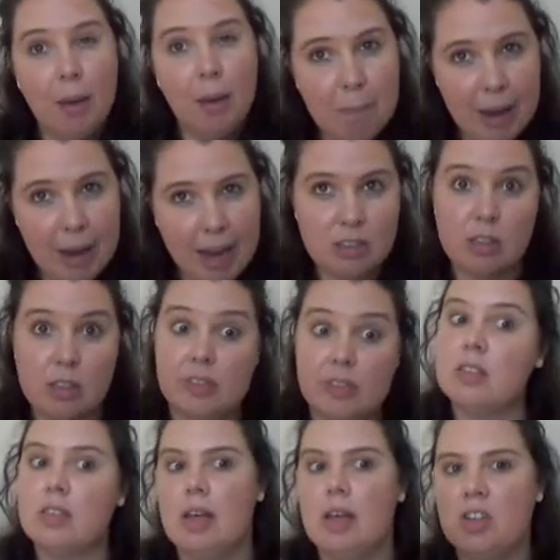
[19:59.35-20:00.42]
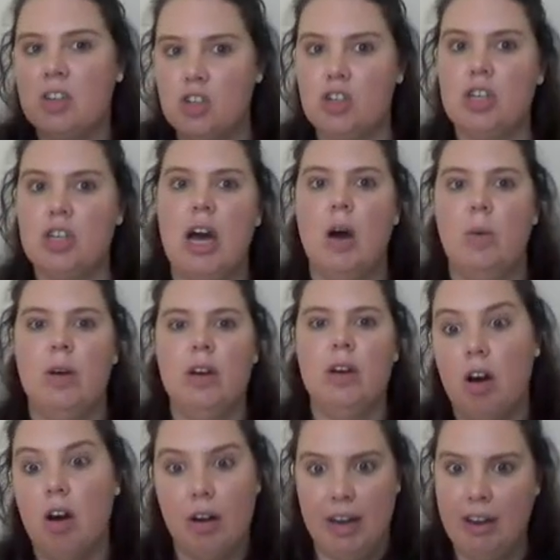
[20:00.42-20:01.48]
impact of a summer shower
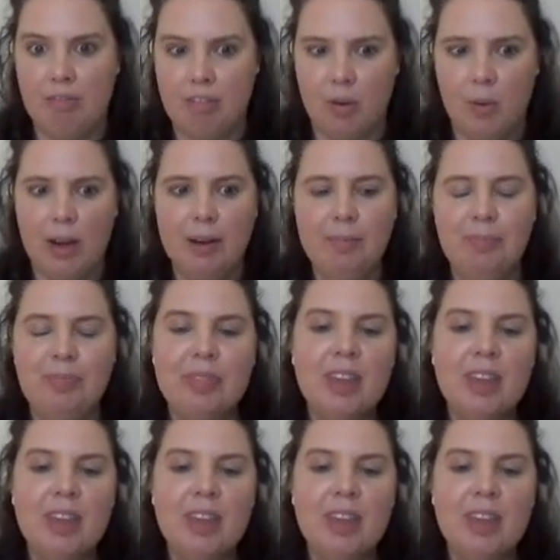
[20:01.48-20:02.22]
on everyone.